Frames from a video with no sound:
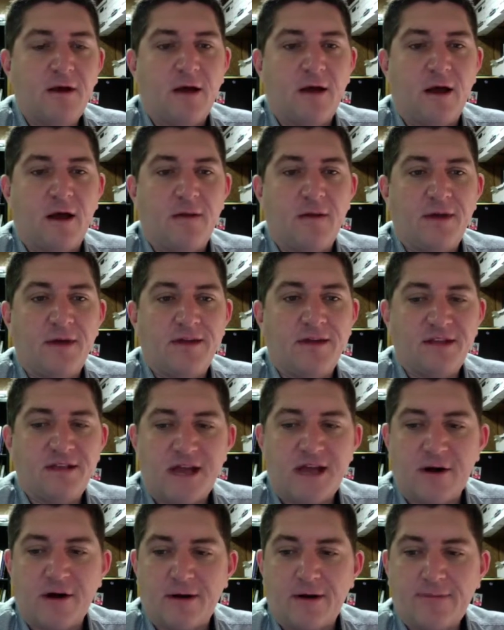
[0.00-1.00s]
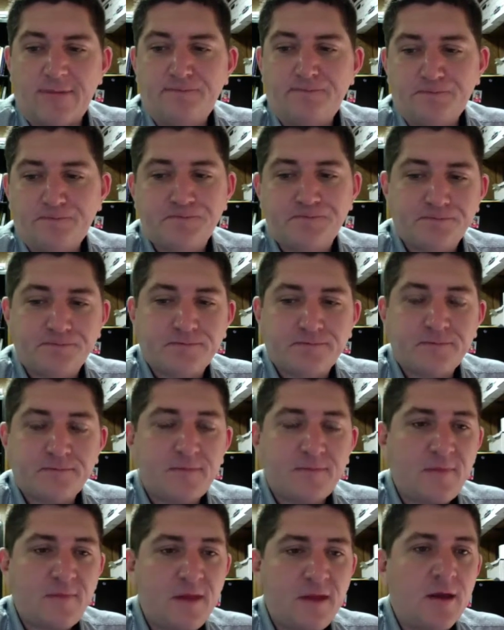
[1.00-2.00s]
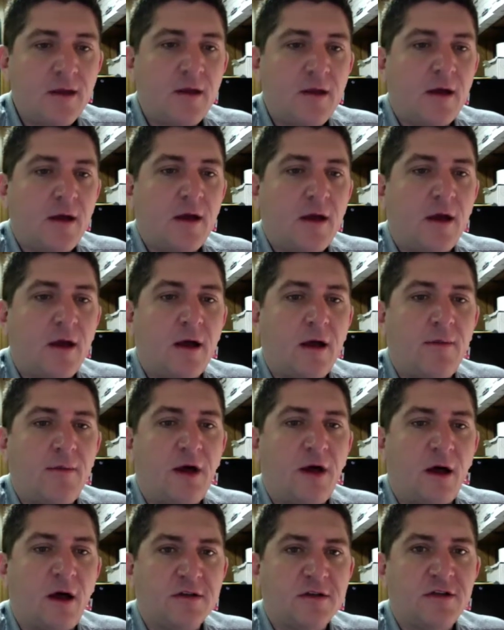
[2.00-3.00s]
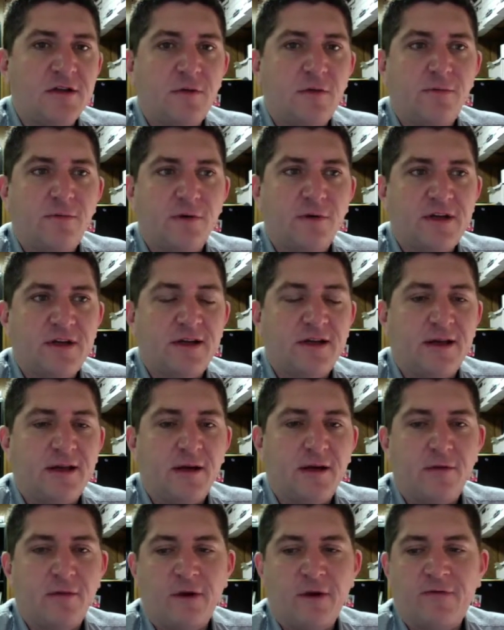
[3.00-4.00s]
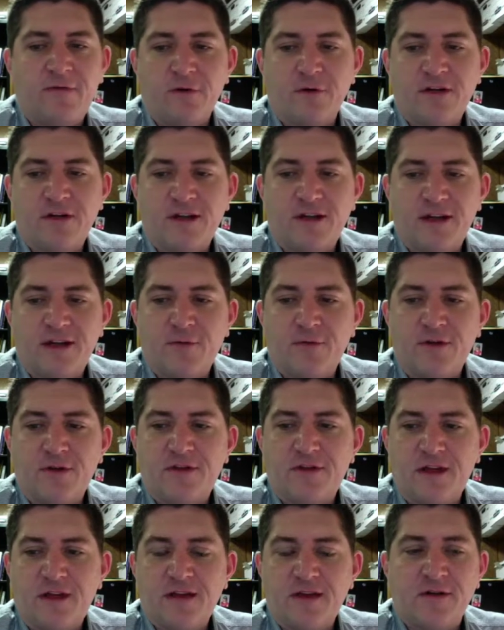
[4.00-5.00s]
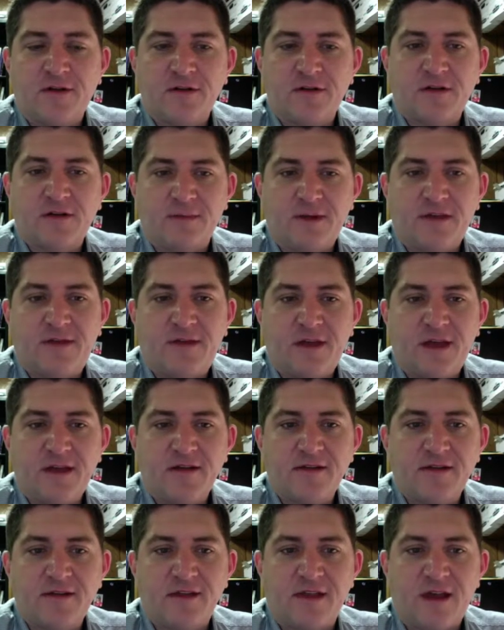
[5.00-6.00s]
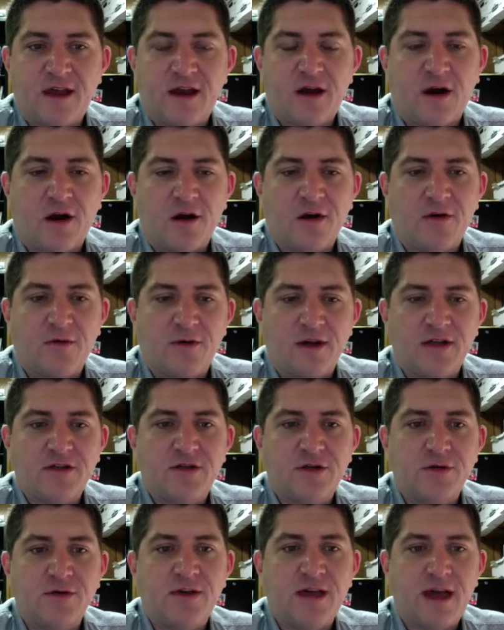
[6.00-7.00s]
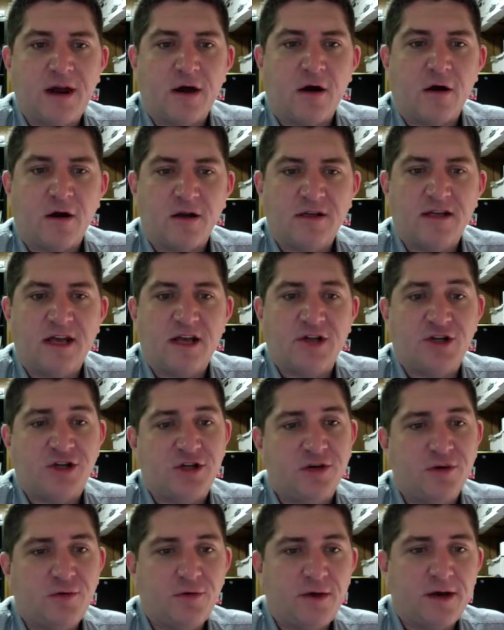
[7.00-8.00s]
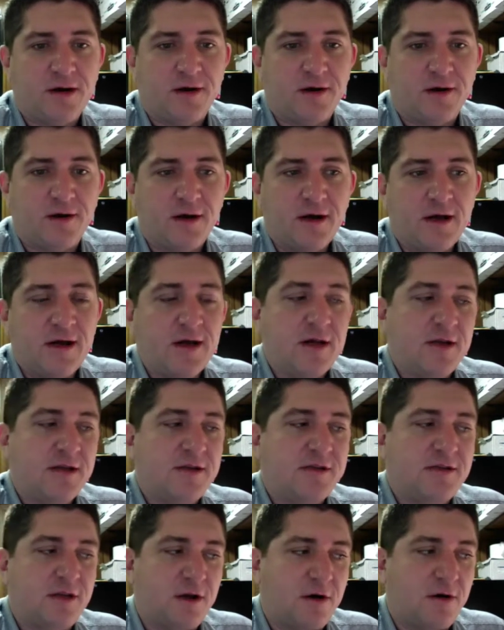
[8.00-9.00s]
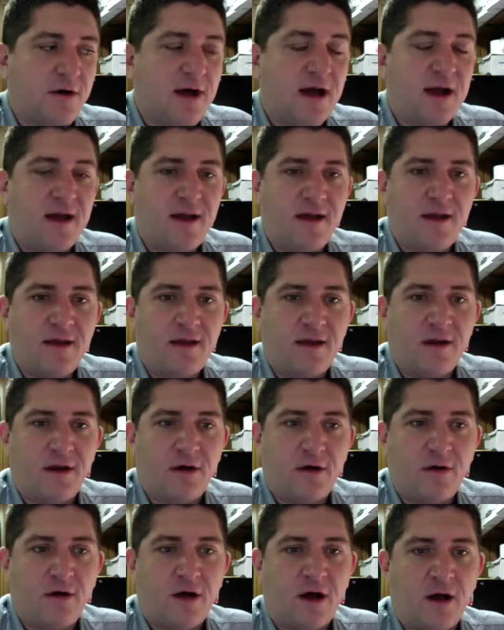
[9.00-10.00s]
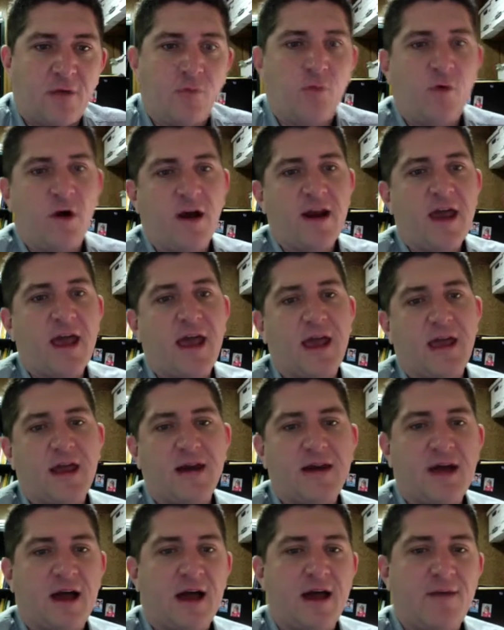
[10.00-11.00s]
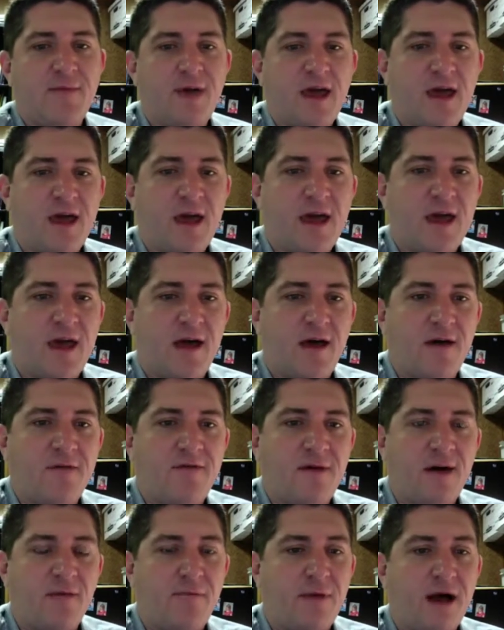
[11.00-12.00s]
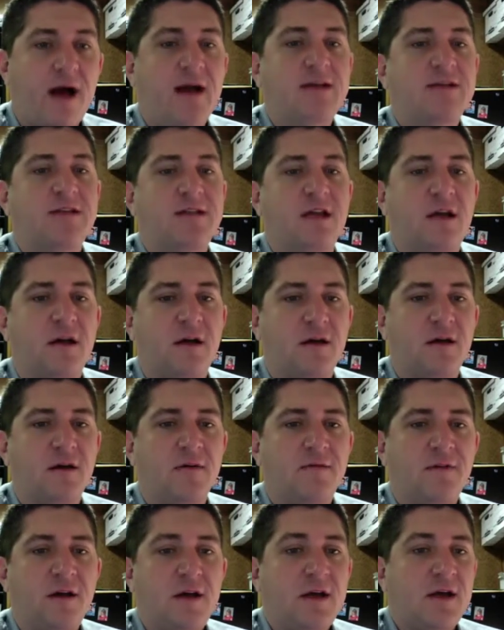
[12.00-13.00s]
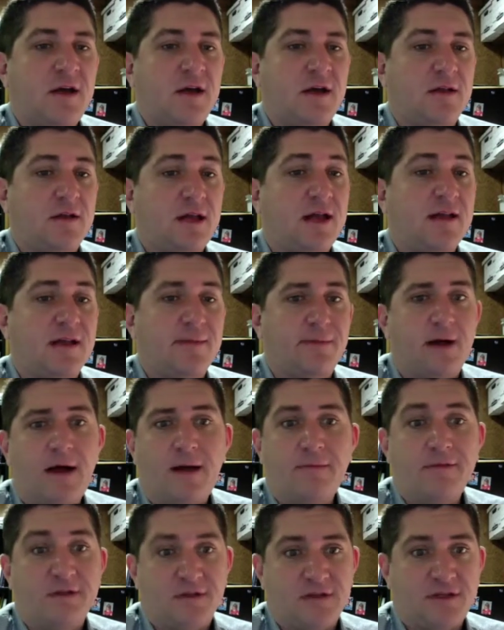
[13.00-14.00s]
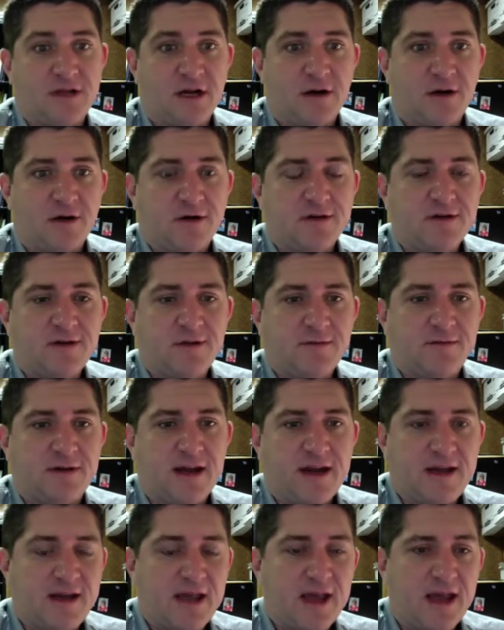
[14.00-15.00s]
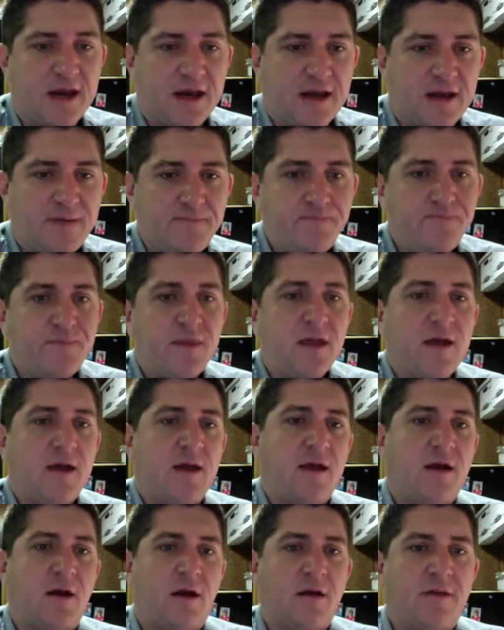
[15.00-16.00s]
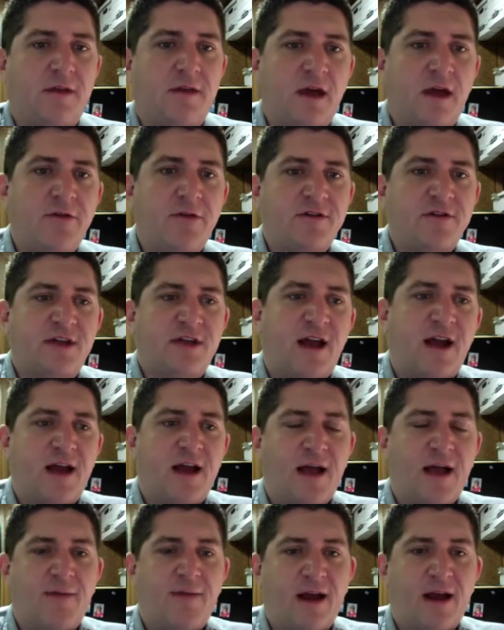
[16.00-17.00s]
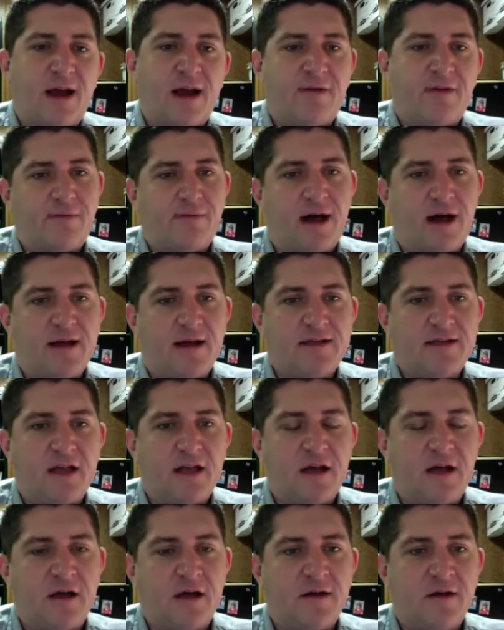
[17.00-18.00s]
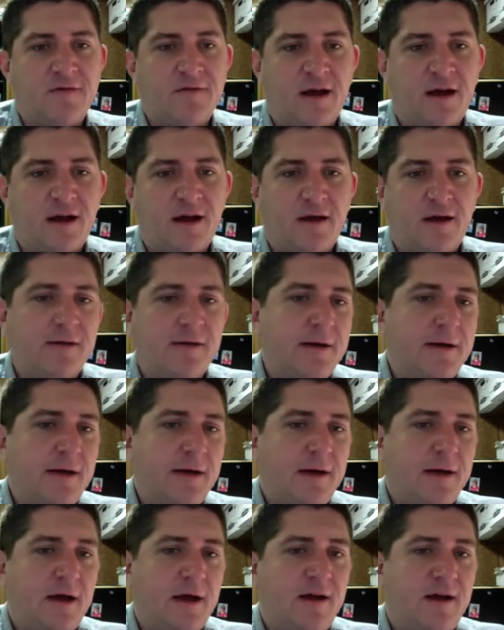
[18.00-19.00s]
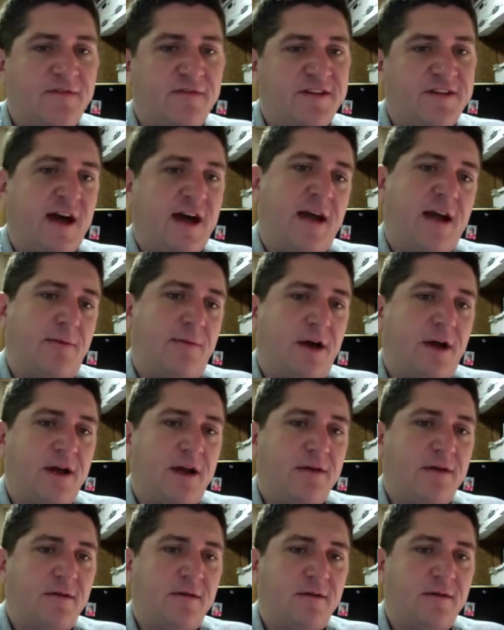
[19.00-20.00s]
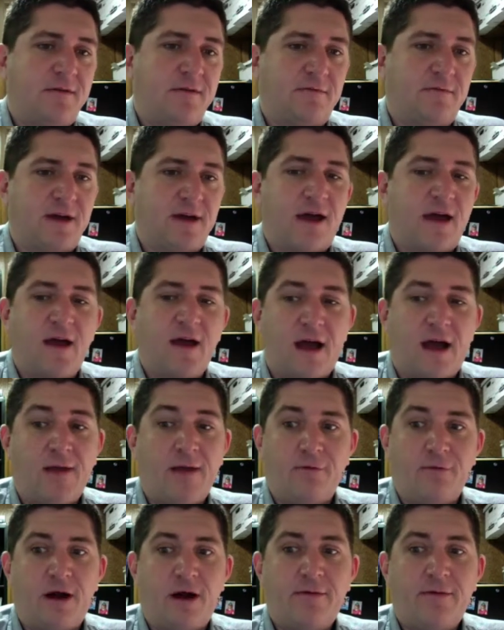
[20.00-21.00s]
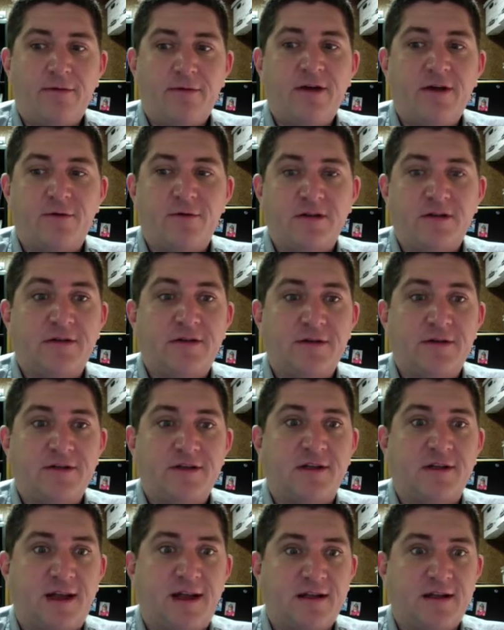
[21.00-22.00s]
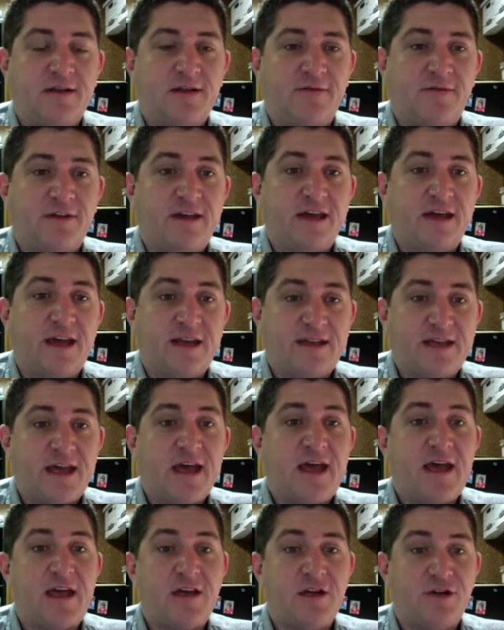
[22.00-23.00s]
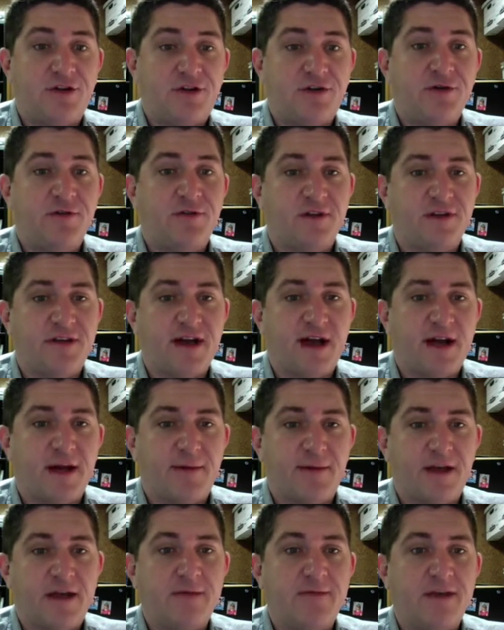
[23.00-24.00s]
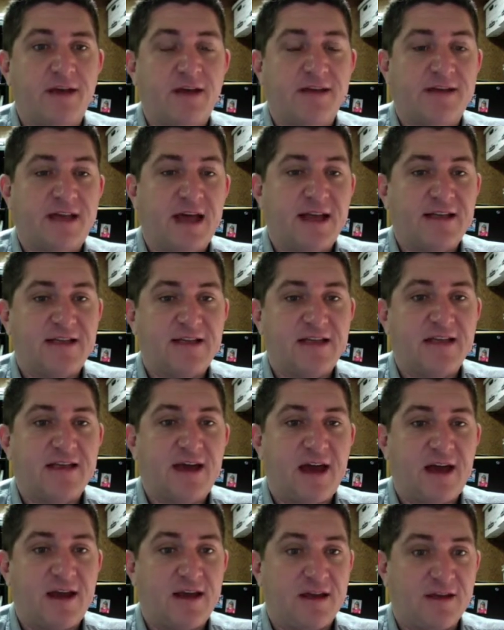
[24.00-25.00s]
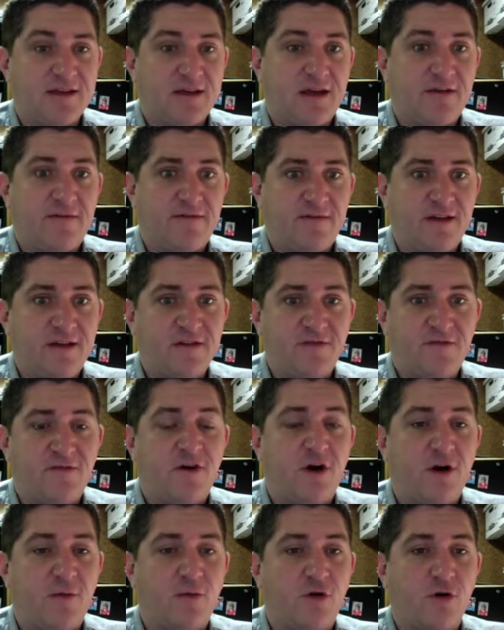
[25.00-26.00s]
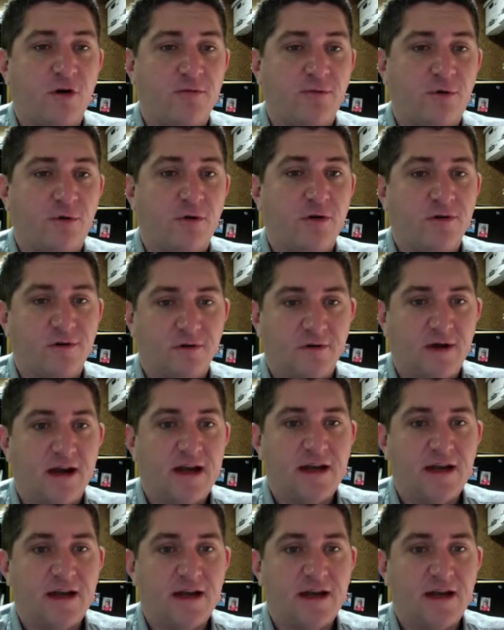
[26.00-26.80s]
Etc. Also, if we're dealing with there's going to be things that are going to get our attention quicker. So on one hand, I may have a box of lollipops, suckers, right, candy, and on the other side, I might have a box of dynamite. Okay, I'm probably going to selectively attend to the dynamite because I see that as far more important, right?